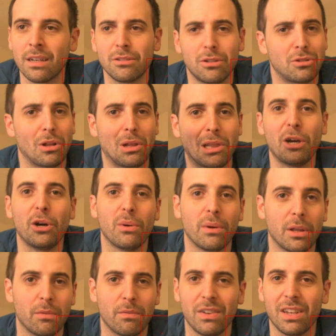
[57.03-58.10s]
just a logo
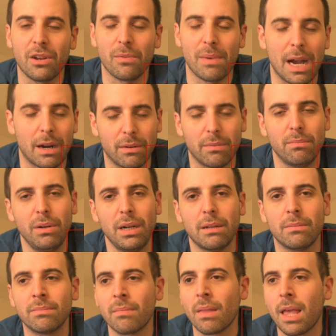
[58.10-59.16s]
and a video background,
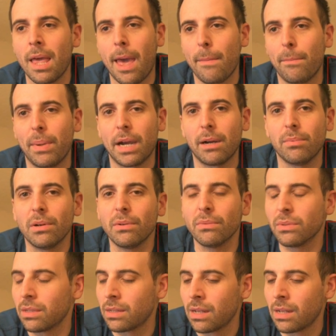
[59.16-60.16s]
pretty bare bones.